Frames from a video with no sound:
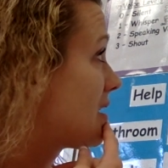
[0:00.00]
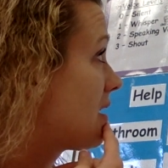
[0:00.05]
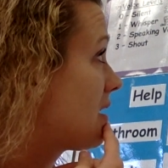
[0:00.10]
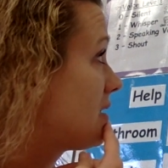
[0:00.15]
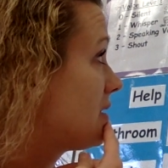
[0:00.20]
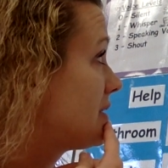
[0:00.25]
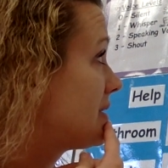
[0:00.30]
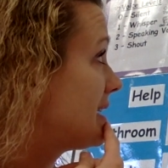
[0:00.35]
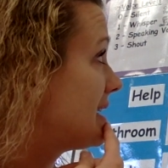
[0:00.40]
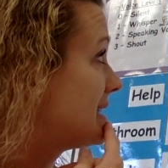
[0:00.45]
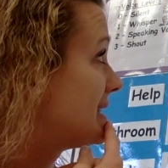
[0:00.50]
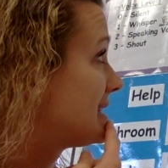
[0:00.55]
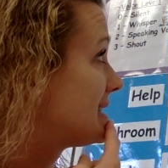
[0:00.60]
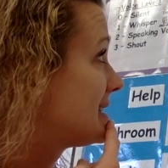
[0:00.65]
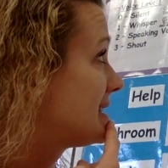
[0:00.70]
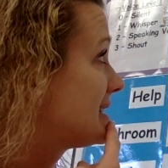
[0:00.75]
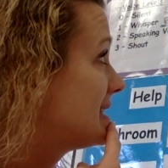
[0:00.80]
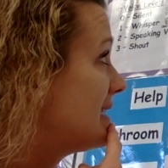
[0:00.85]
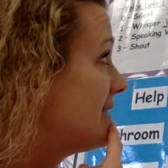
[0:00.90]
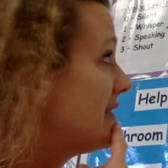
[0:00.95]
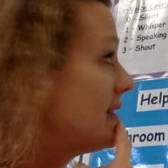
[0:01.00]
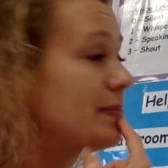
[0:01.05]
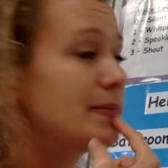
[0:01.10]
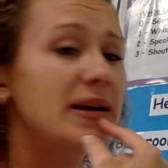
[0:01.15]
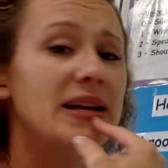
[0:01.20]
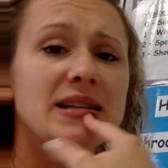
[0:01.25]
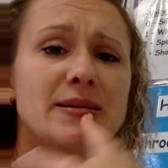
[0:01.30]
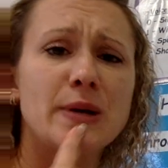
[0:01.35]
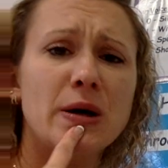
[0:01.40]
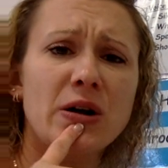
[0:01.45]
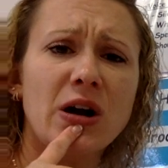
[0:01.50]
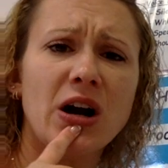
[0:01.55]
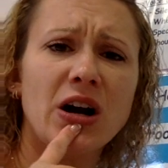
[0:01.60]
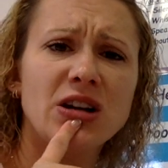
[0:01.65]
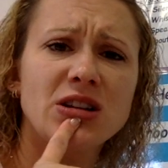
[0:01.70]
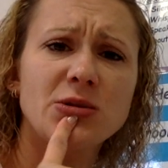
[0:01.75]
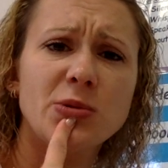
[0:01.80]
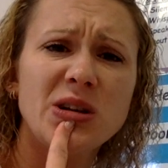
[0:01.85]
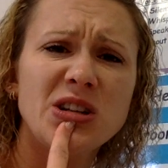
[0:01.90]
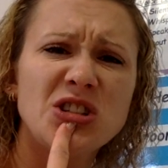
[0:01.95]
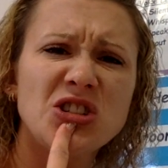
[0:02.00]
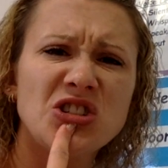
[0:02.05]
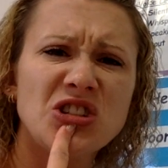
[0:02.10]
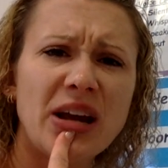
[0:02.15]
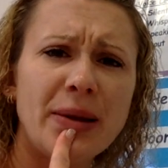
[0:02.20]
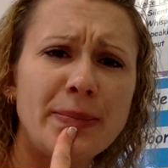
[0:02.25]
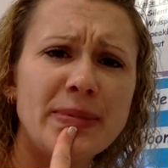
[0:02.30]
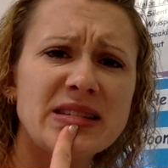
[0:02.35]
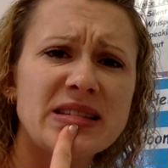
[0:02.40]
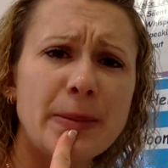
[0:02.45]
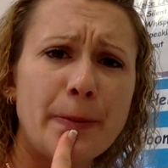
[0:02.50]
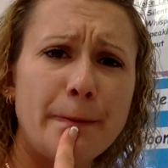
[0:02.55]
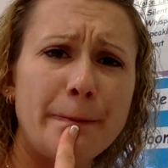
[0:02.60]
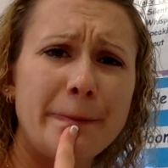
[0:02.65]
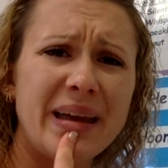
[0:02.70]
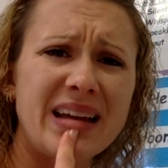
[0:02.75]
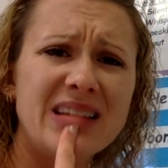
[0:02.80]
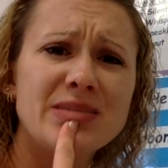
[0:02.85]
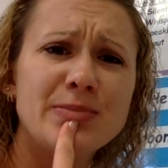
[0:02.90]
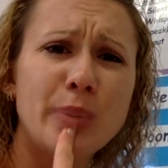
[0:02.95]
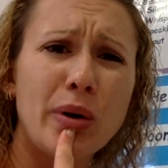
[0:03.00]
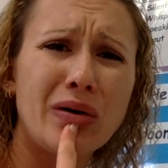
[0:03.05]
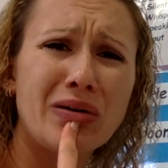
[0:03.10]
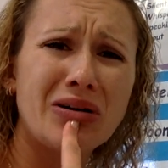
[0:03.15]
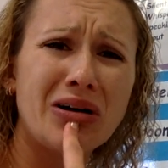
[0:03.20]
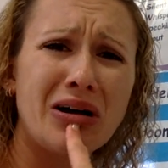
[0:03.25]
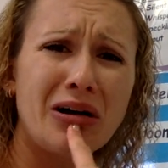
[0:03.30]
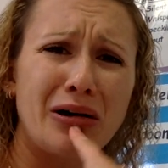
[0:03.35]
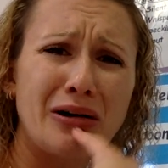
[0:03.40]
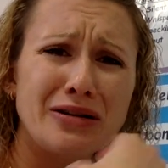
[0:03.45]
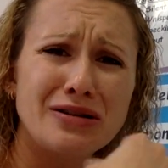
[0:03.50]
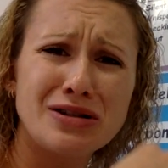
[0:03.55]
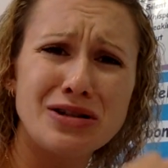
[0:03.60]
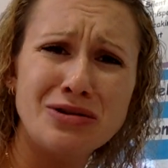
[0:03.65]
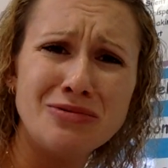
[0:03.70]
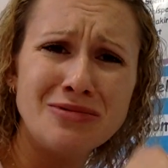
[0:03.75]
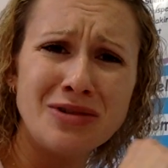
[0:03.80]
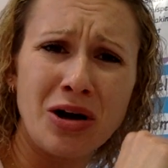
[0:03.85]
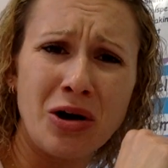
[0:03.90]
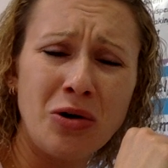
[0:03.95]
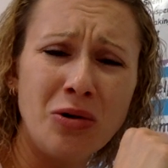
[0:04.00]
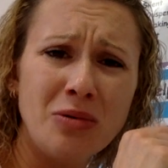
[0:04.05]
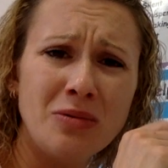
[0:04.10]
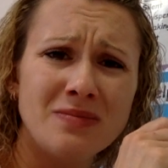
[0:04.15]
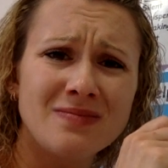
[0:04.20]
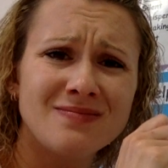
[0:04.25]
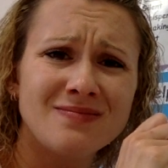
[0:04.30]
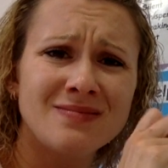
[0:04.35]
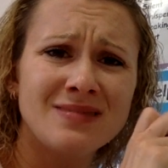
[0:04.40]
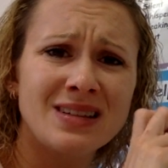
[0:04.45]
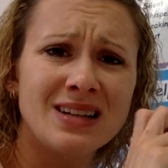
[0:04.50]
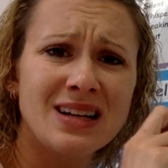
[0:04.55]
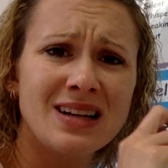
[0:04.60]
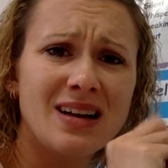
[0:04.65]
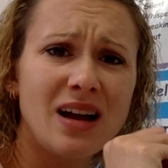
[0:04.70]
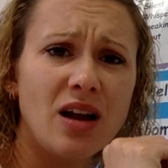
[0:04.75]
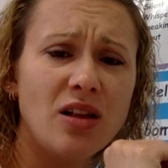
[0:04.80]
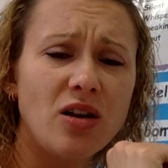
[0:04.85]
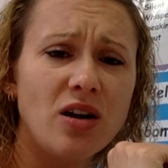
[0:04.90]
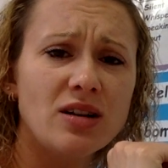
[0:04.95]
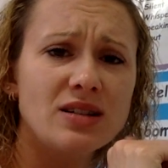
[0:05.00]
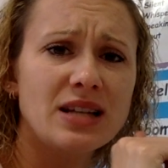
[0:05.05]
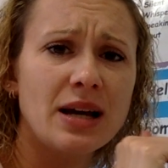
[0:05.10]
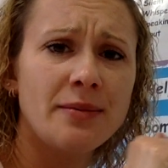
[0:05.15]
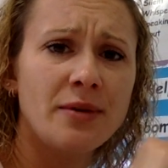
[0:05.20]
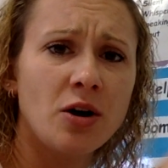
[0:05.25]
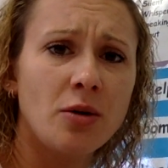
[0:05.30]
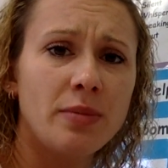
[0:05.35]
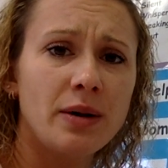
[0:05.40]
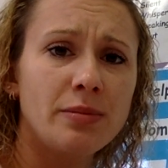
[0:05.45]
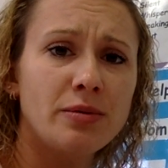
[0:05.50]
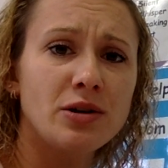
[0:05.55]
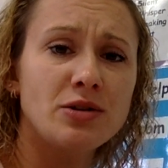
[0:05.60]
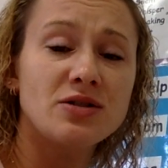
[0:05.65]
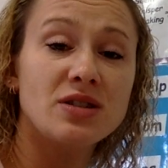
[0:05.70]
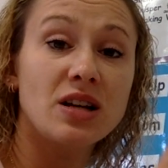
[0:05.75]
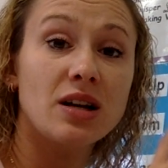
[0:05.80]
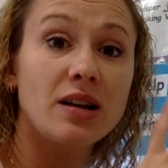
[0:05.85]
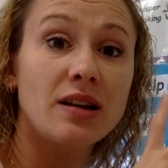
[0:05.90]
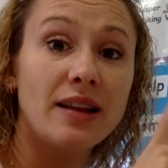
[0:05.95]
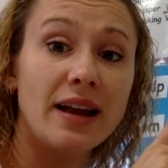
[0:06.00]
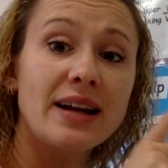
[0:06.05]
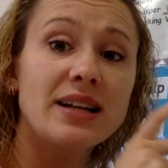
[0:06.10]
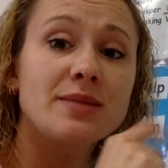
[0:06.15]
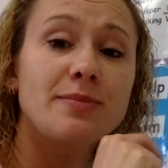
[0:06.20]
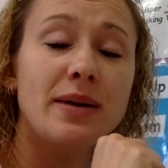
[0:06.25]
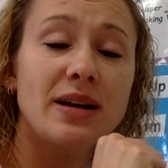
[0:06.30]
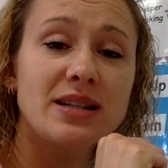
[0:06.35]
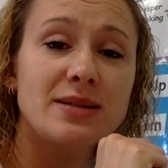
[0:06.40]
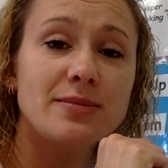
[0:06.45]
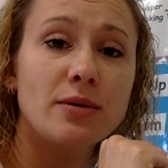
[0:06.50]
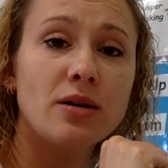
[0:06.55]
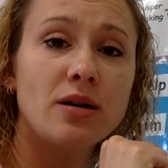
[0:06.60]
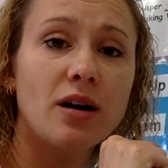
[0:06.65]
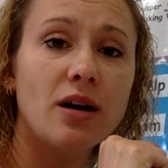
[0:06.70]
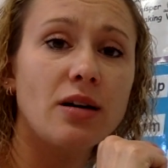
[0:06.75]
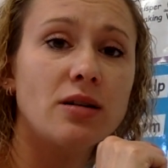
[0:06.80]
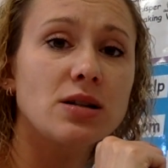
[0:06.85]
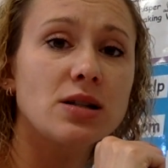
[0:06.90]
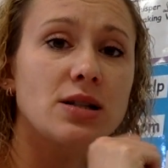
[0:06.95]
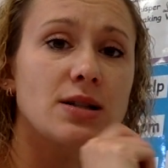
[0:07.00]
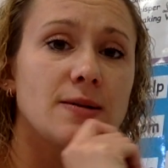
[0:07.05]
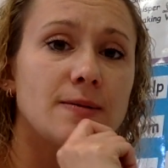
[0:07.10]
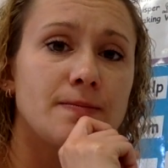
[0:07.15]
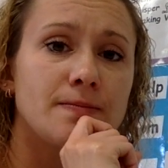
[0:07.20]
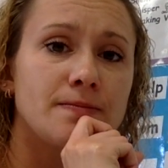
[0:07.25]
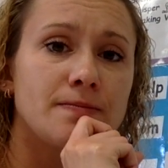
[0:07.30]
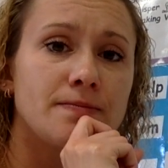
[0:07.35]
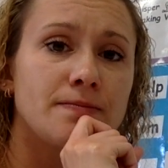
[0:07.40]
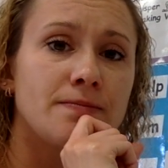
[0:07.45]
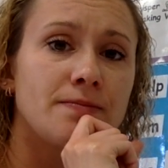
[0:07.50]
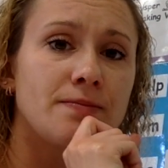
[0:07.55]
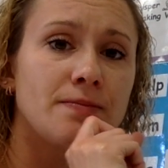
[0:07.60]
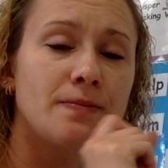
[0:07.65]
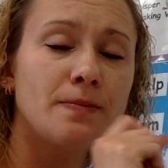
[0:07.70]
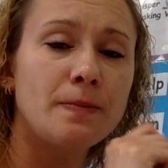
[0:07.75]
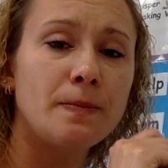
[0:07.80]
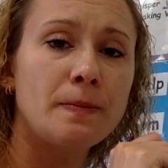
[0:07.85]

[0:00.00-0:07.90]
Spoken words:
It says Carlos had 7 baseball cards. What shape is a baseball card? Do you know? A long time ago, people used to collect baseball cards.